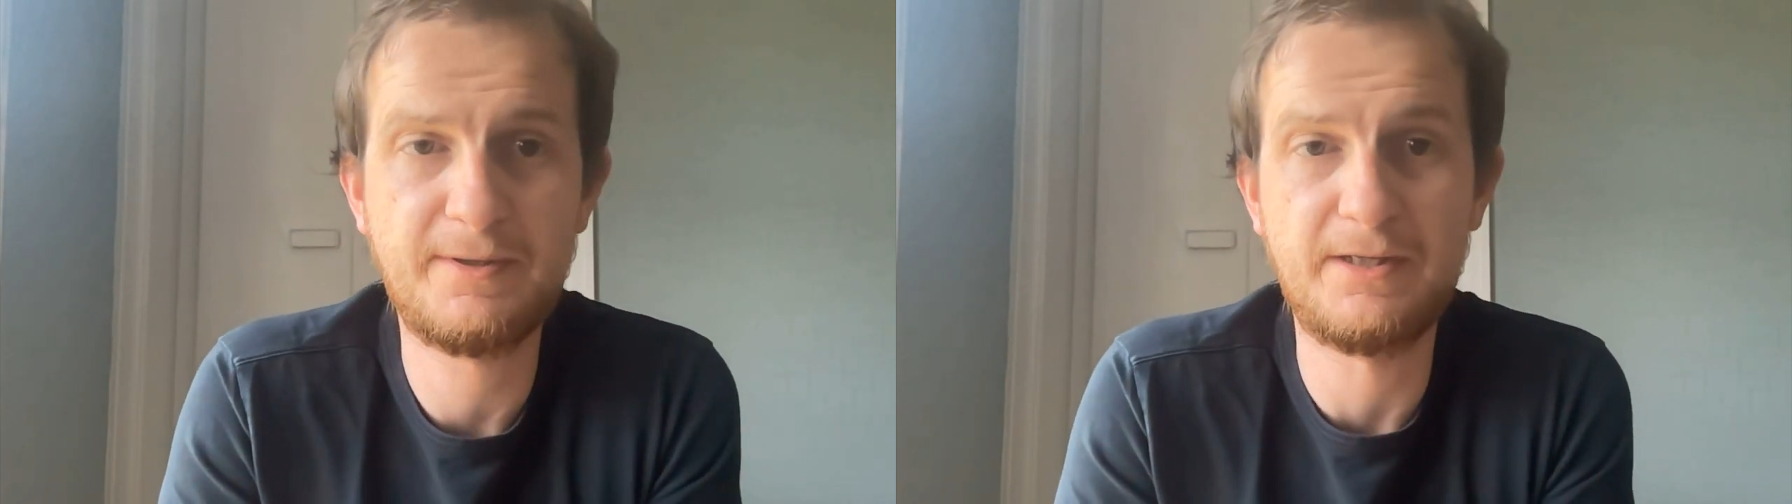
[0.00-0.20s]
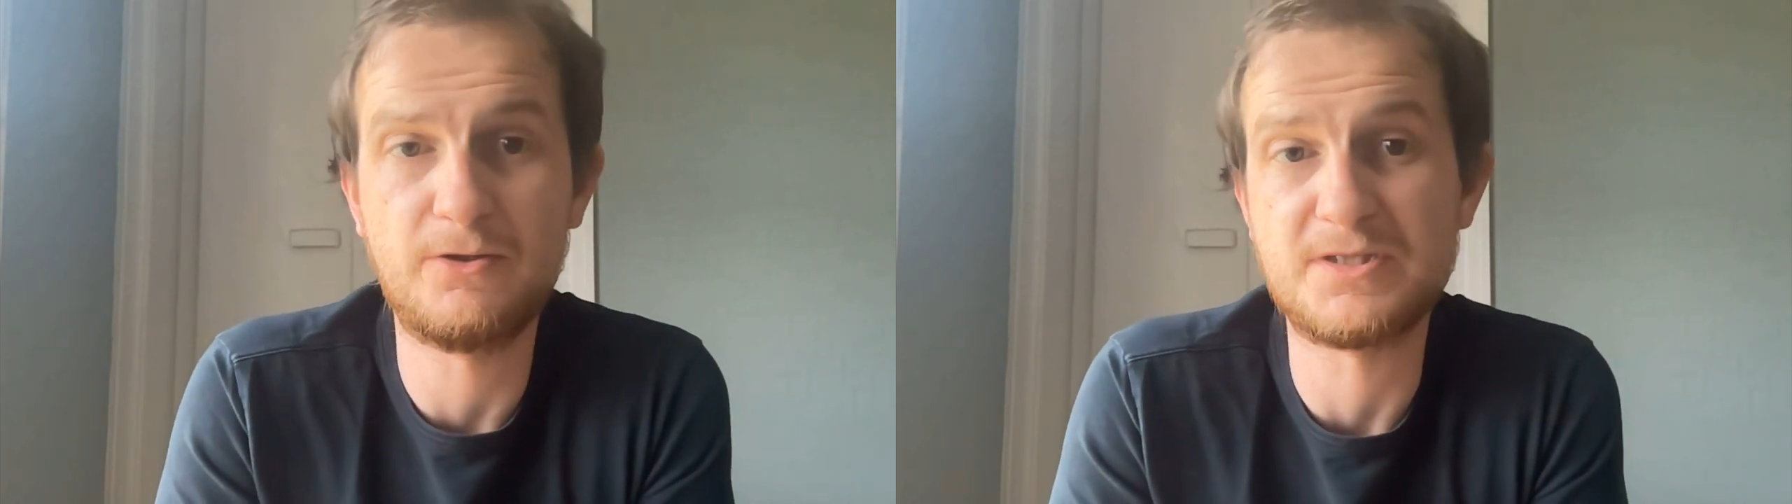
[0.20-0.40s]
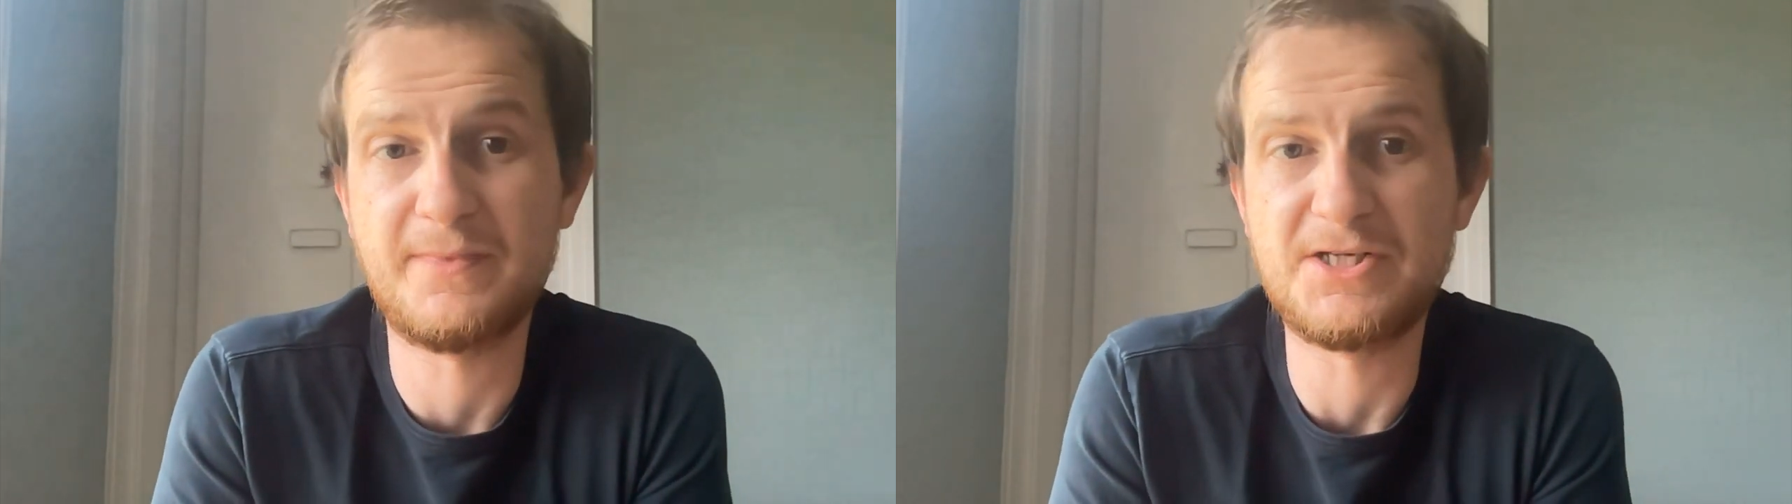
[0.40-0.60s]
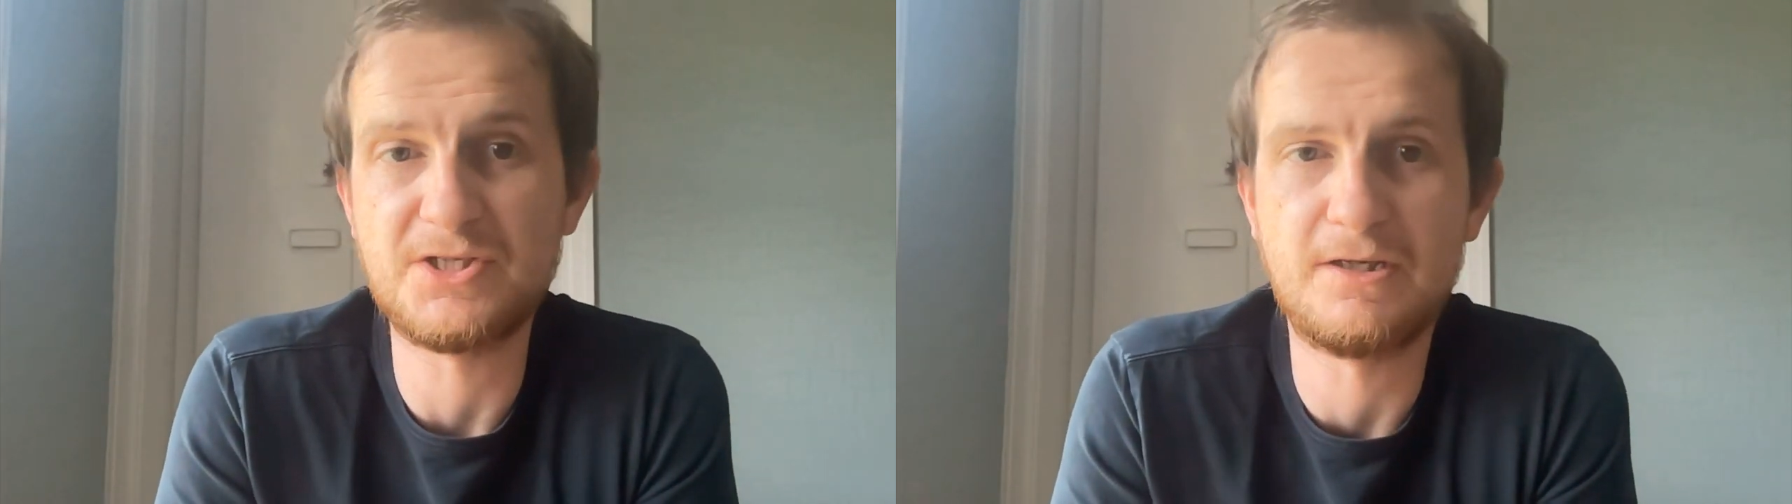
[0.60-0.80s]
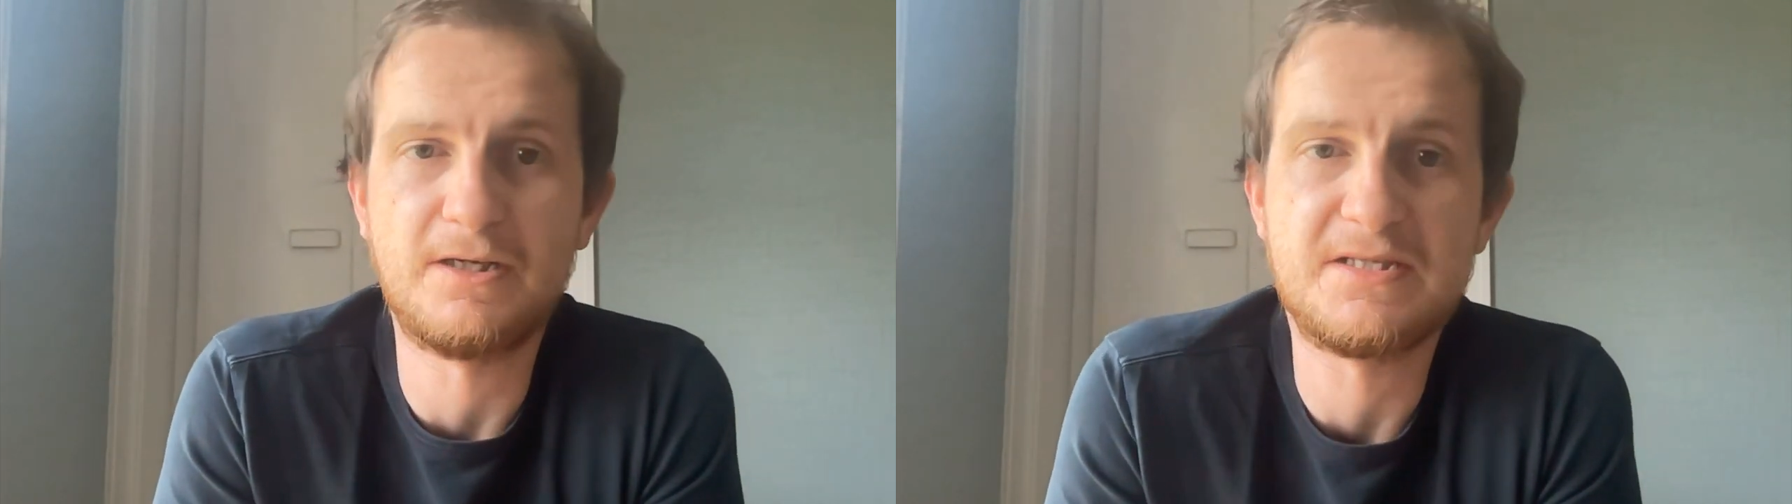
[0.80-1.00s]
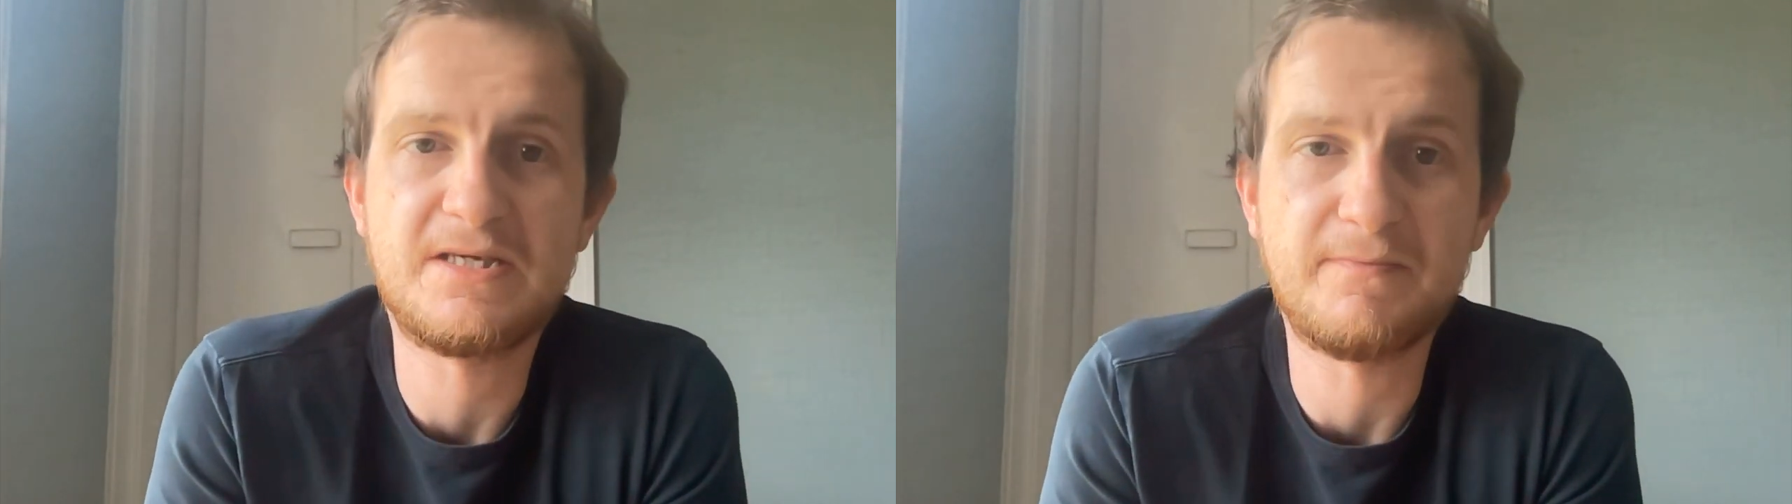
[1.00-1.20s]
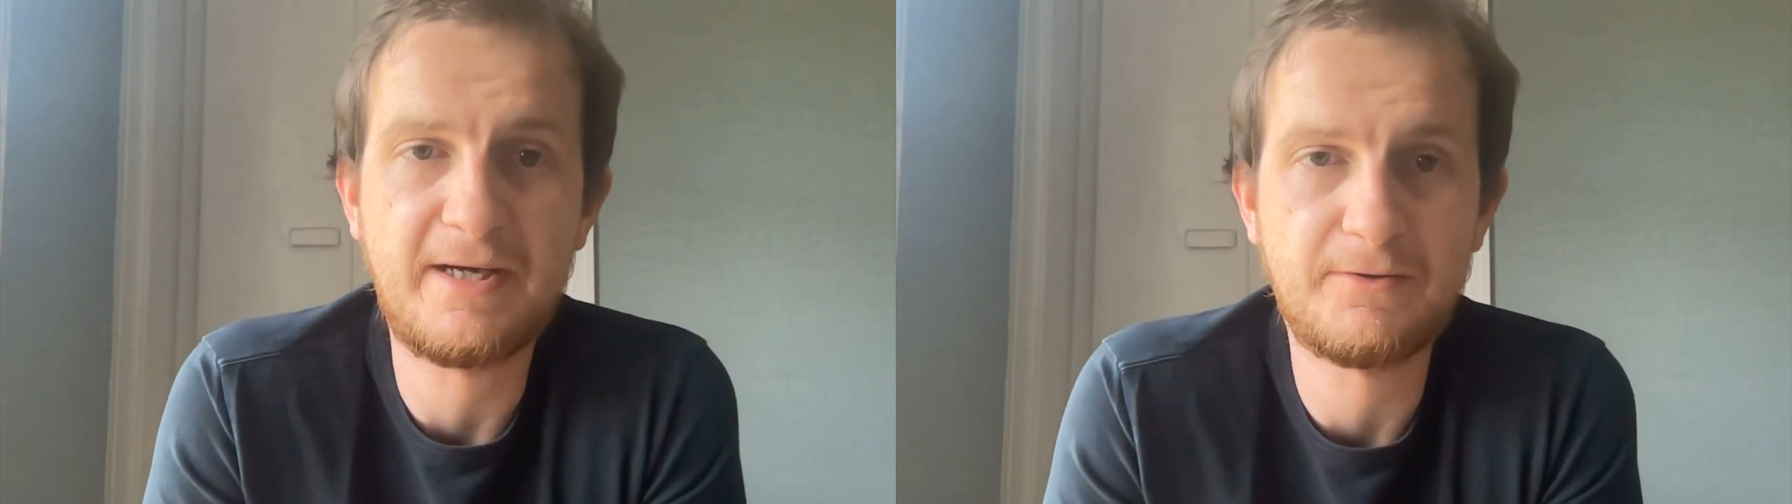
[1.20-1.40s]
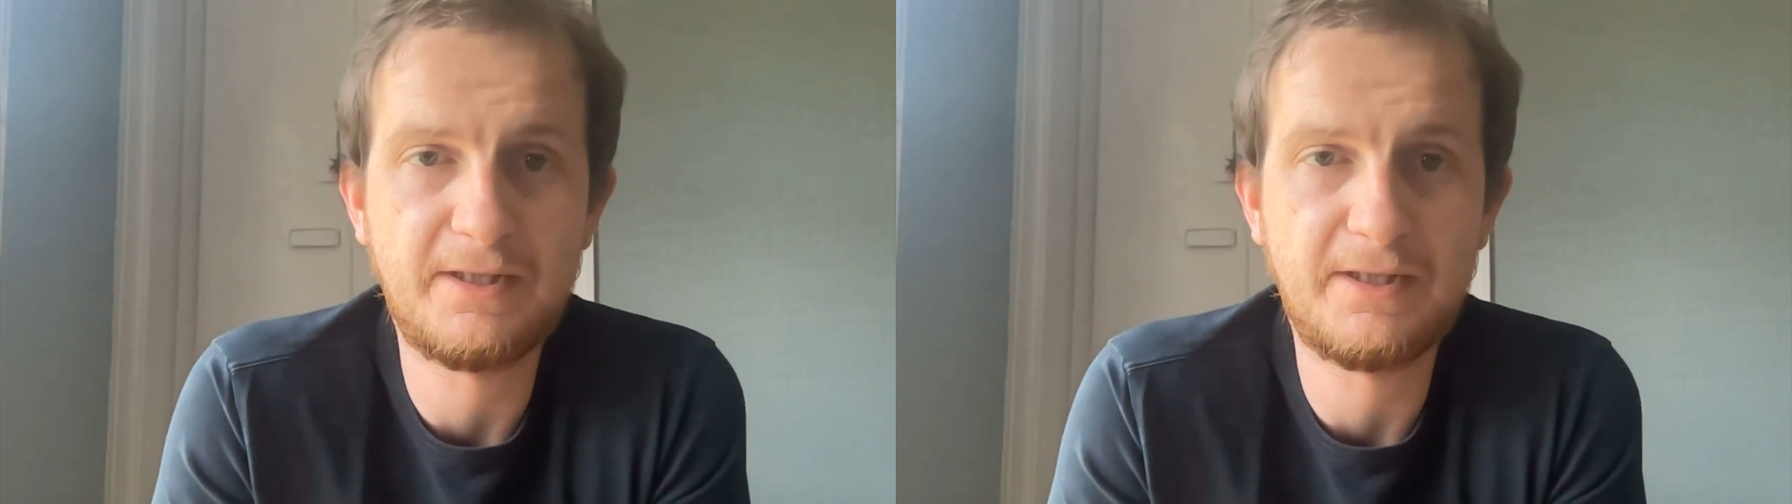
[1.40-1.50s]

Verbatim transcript: and not to mention a nice inbound